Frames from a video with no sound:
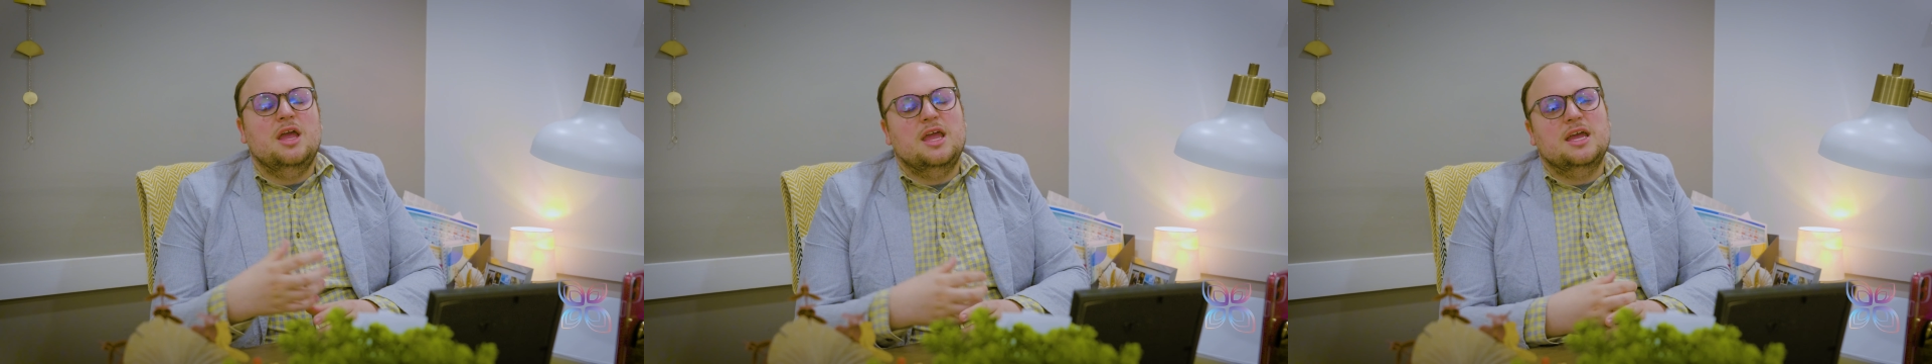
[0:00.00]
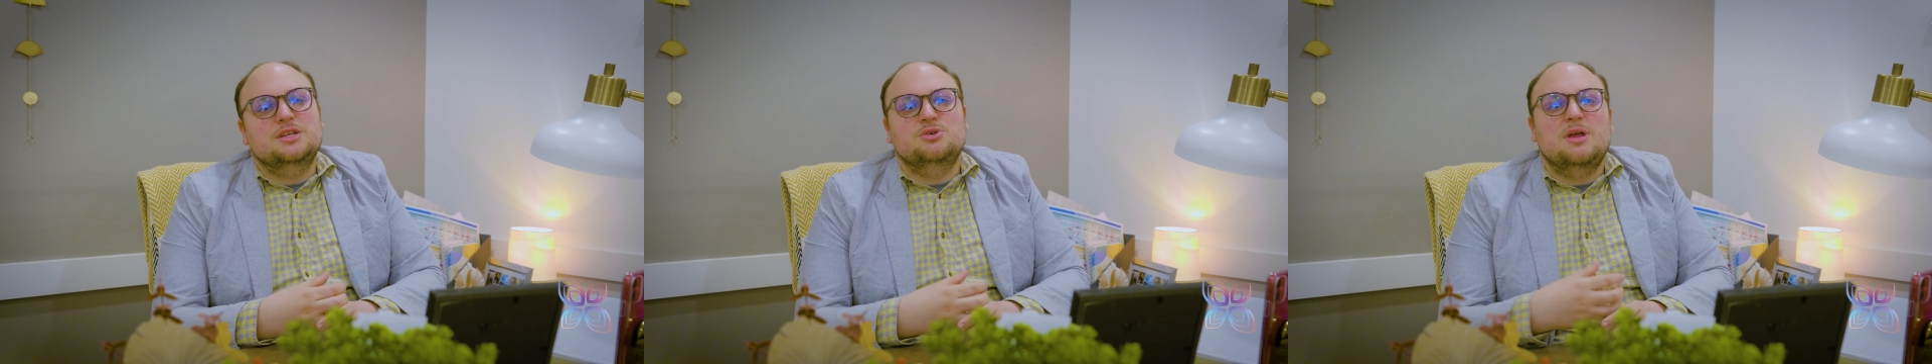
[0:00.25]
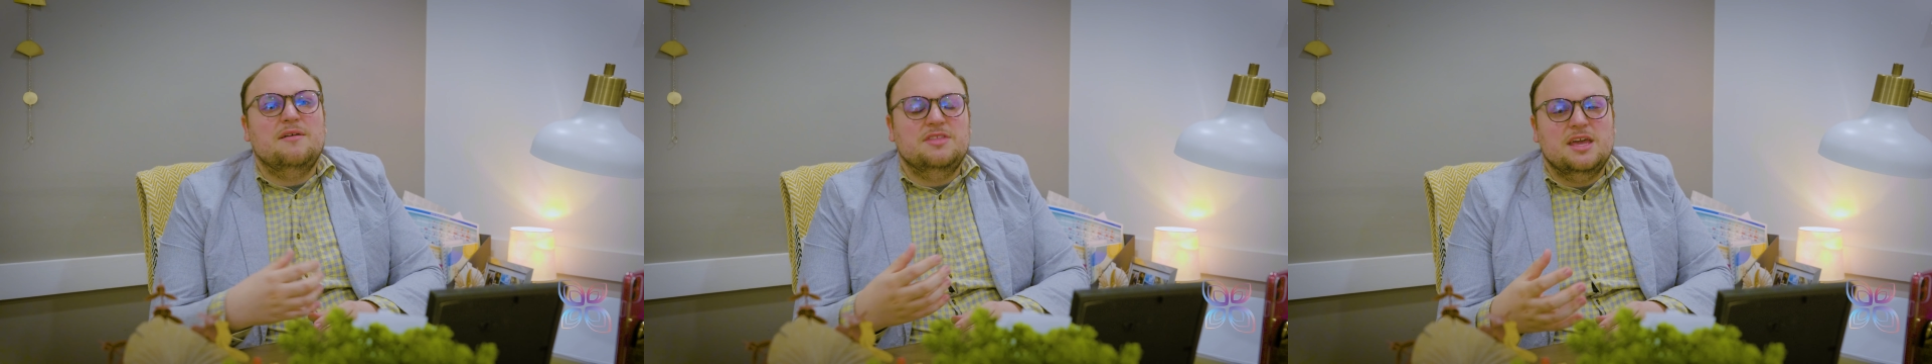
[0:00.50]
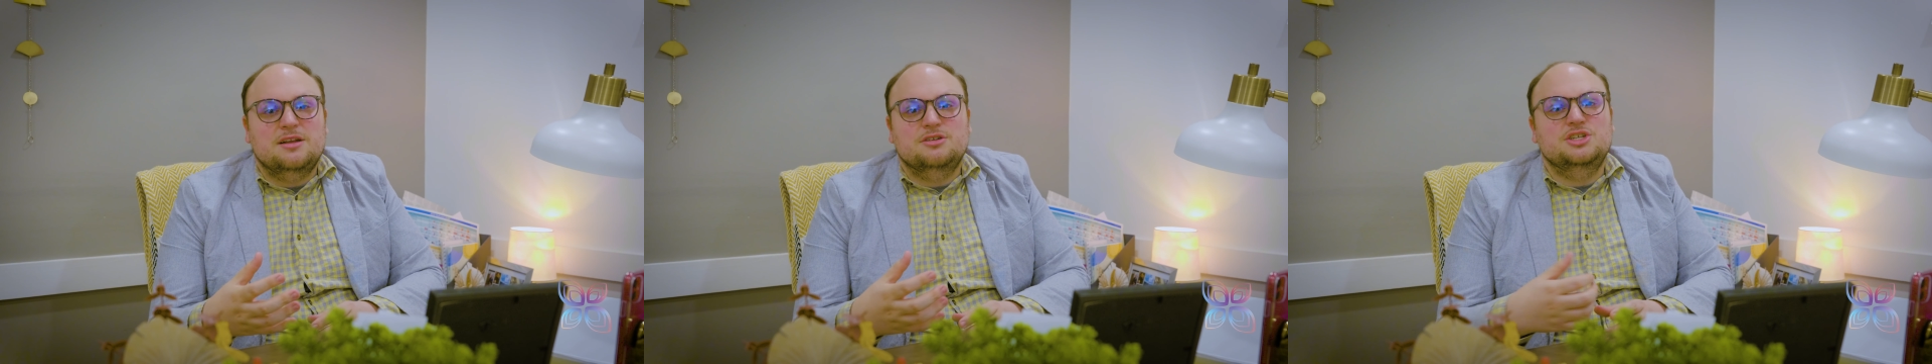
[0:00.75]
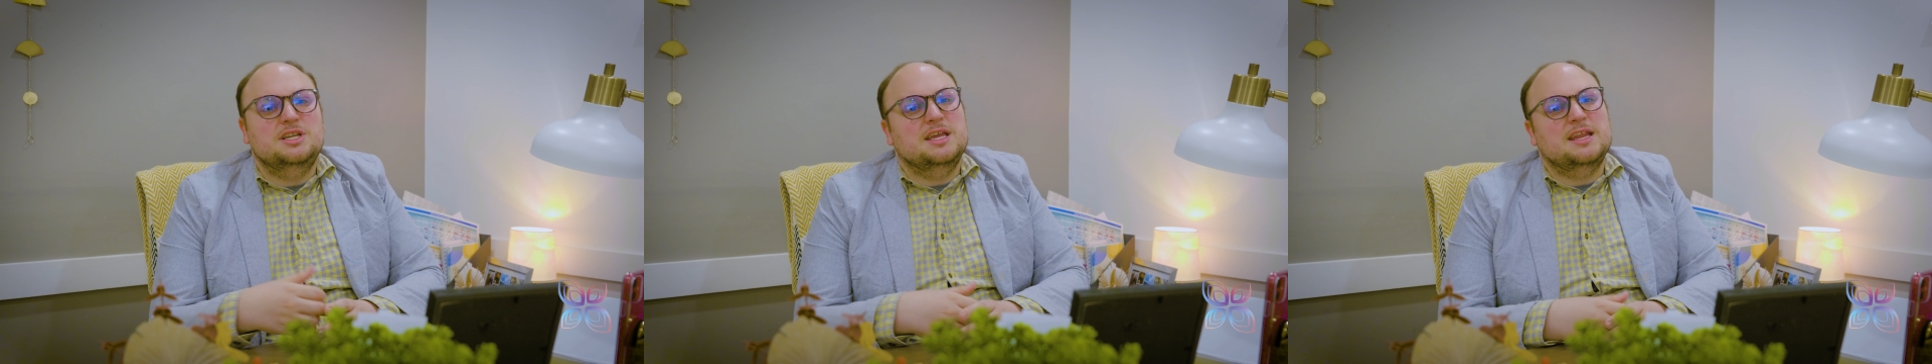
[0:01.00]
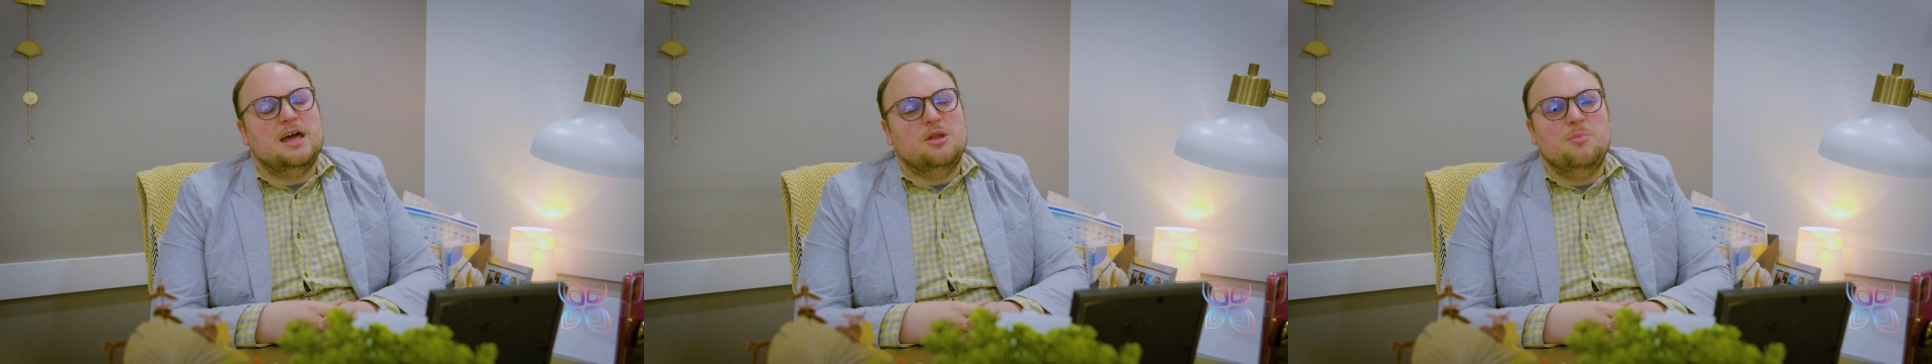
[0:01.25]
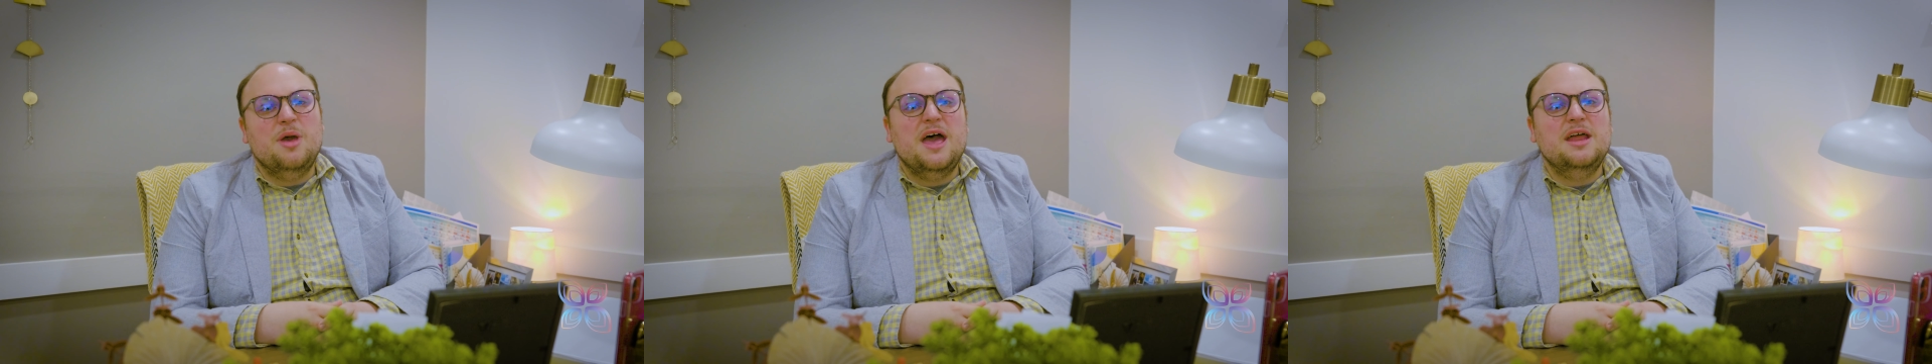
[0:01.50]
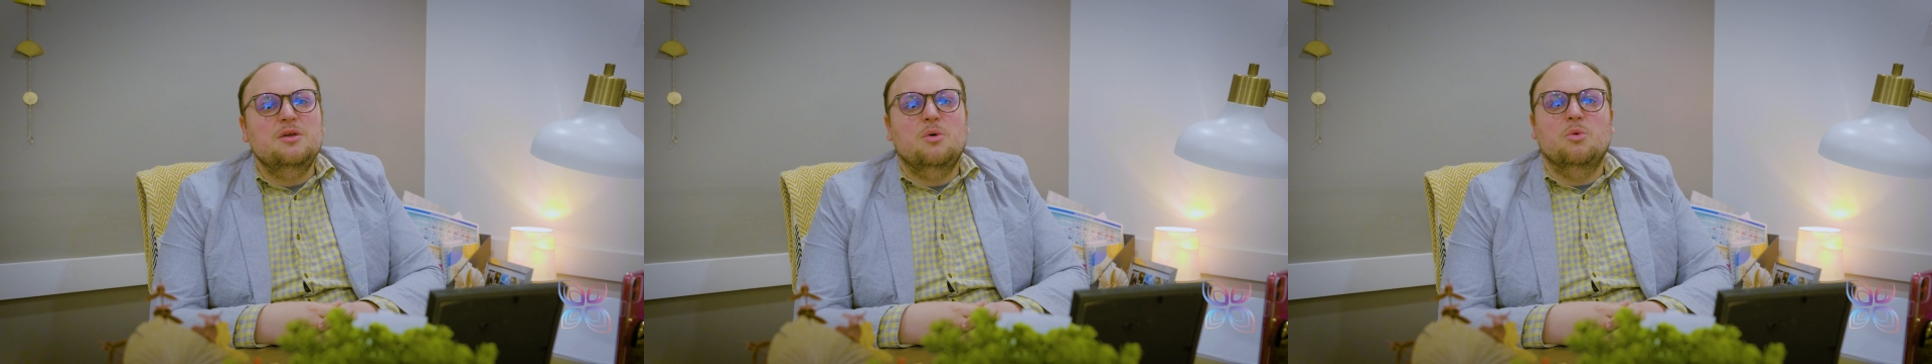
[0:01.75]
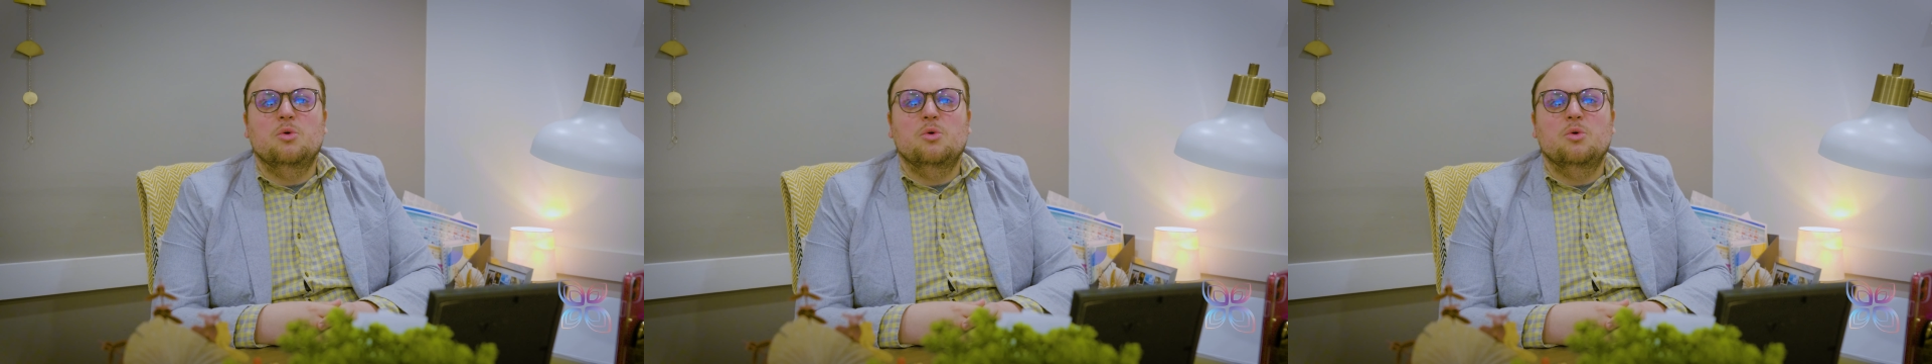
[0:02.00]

and don't have the energy to get out of bed,